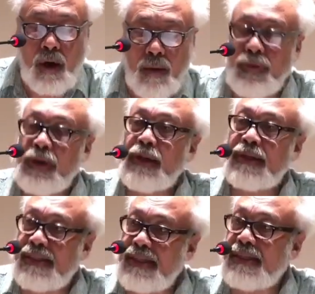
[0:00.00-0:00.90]
of the
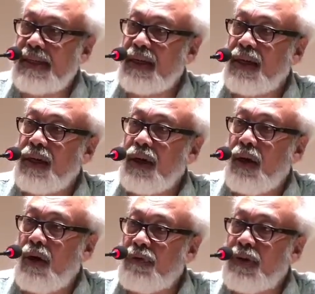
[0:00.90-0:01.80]
necessity
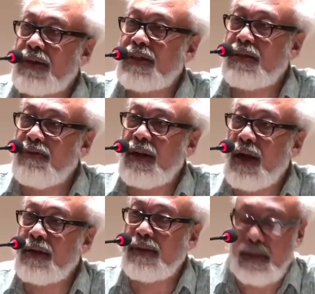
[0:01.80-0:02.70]
of its
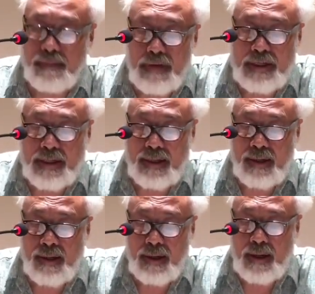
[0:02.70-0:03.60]
civilizing
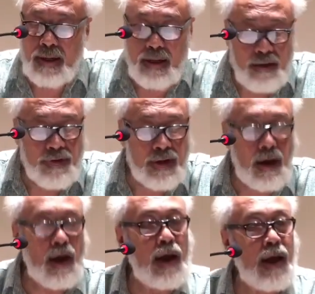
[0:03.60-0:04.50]
mission even